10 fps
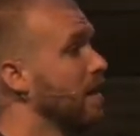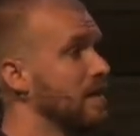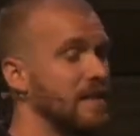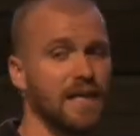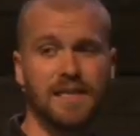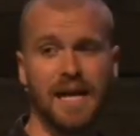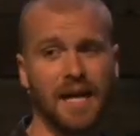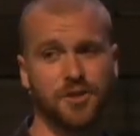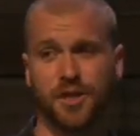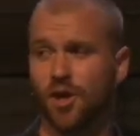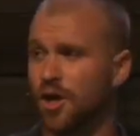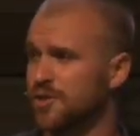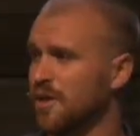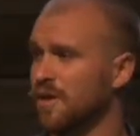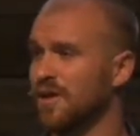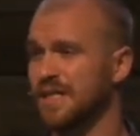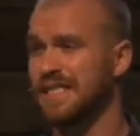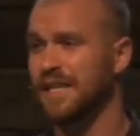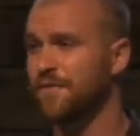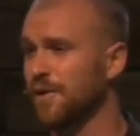doesn't actually cause you to look
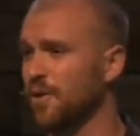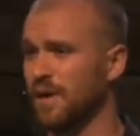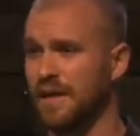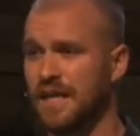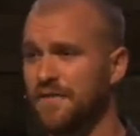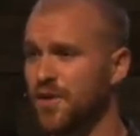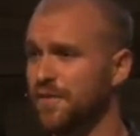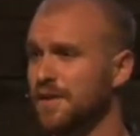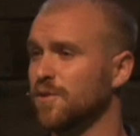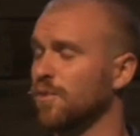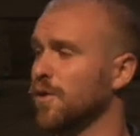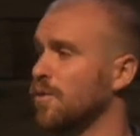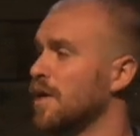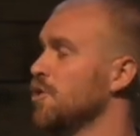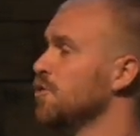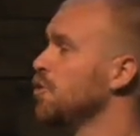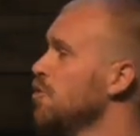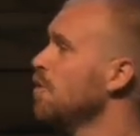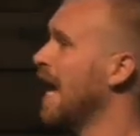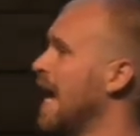different or live different than the world around you,
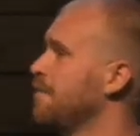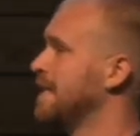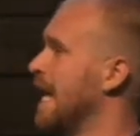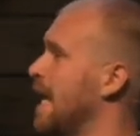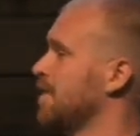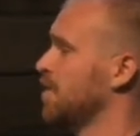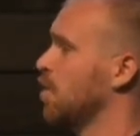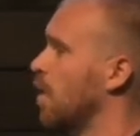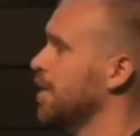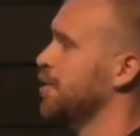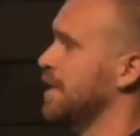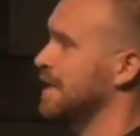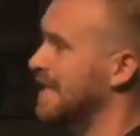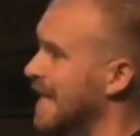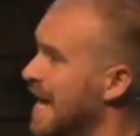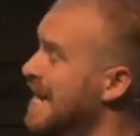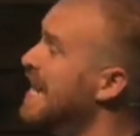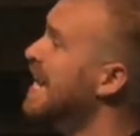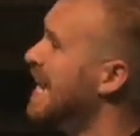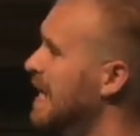you have to ask the question today,
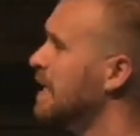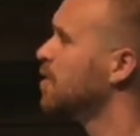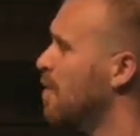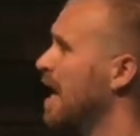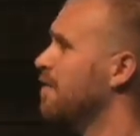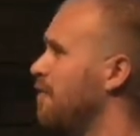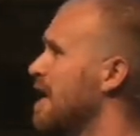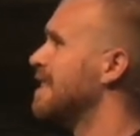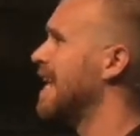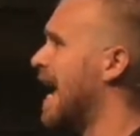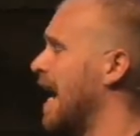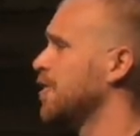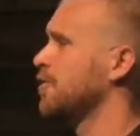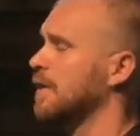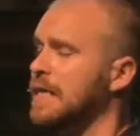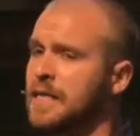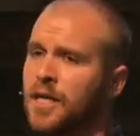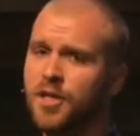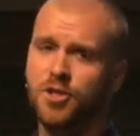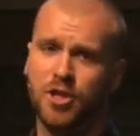is my faith actually
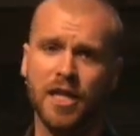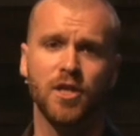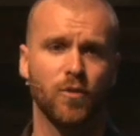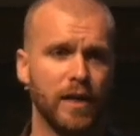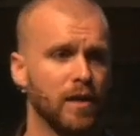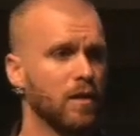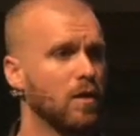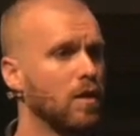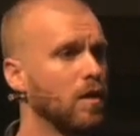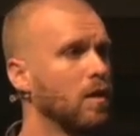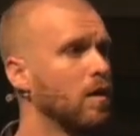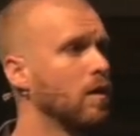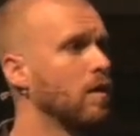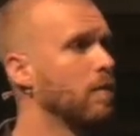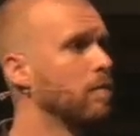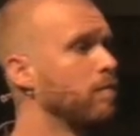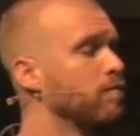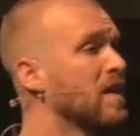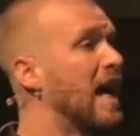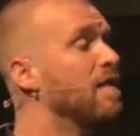genuine?
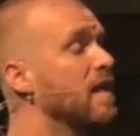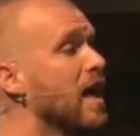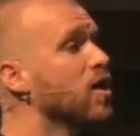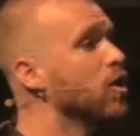And then you